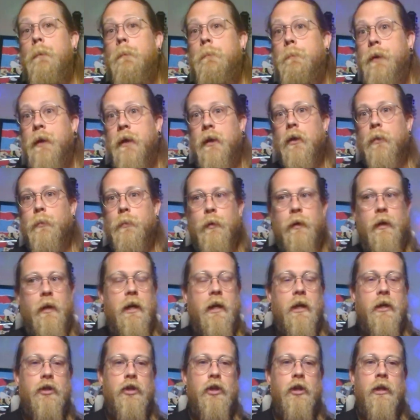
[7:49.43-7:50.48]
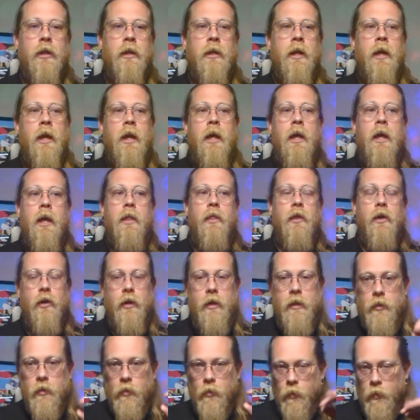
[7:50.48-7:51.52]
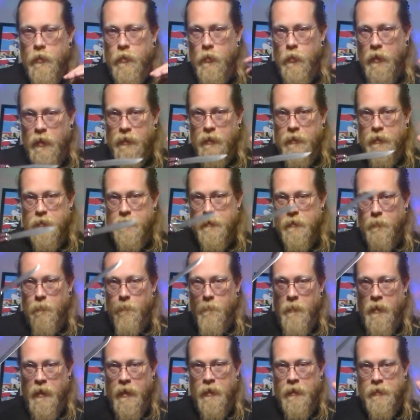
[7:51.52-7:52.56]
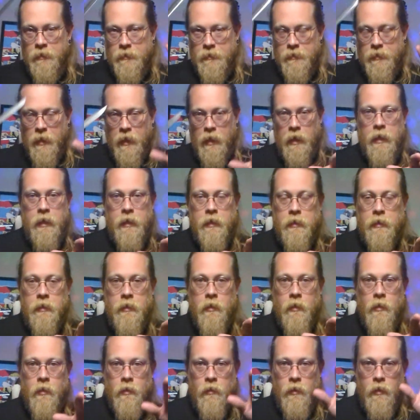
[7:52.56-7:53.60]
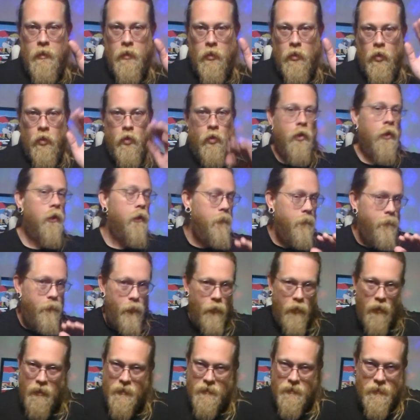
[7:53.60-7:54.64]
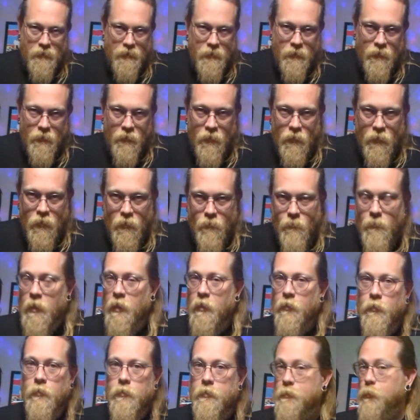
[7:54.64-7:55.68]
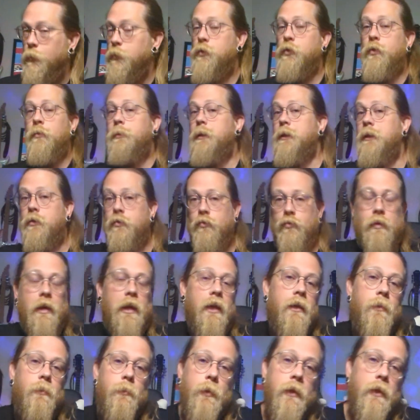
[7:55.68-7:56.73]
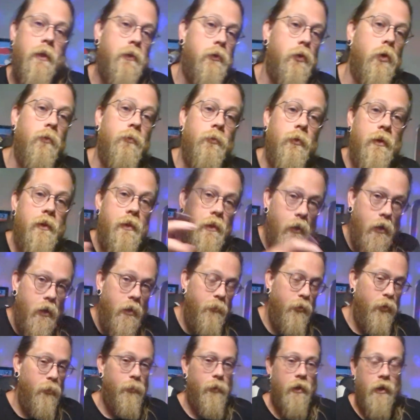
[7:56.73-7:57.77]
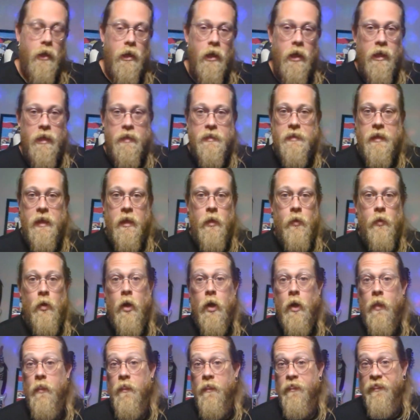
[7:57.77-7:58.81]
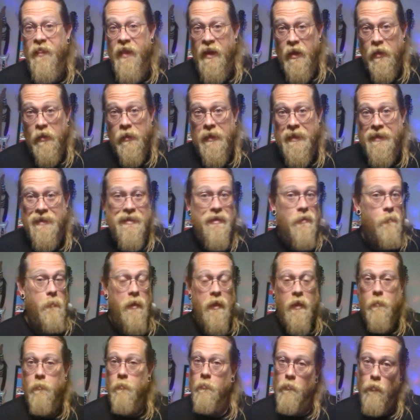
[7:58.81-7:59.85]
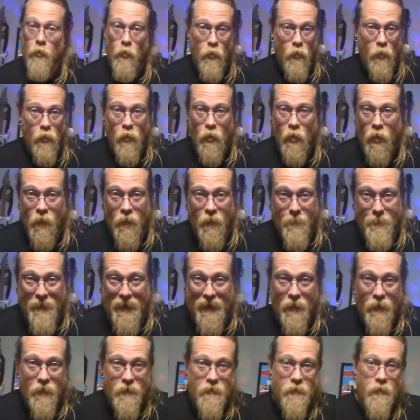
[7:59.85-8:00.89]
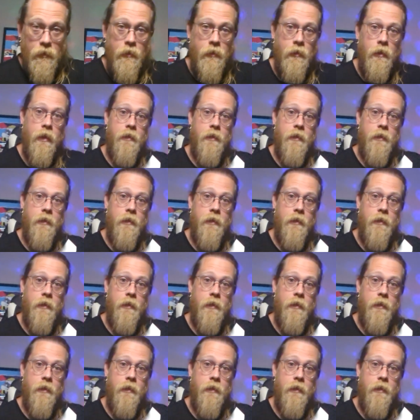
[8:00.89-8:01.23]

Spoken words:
bigger production, they're either going to at least maintain the current pricing models, which would be great because hopefully they're able to bring costs down on their end and make more on the balisong